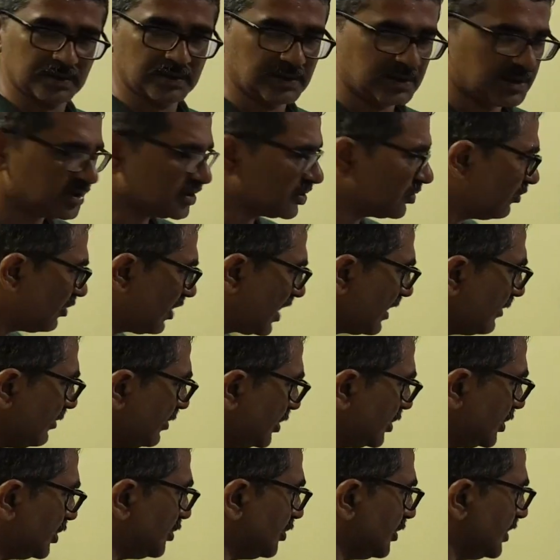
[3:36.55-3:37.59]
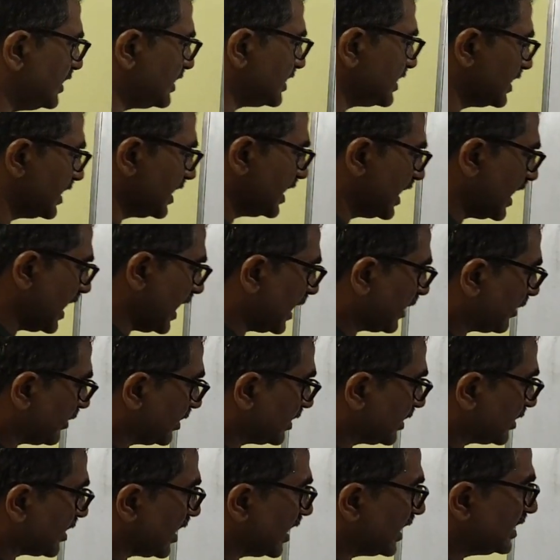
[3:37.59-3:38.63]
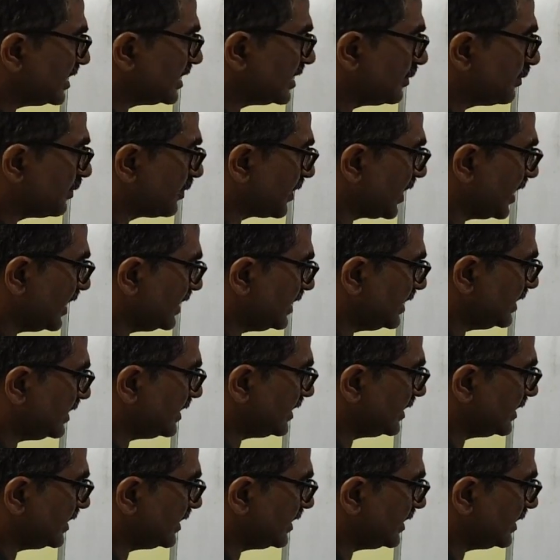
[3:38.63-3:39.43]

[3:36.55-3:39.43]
So what I'm going to do is I can write print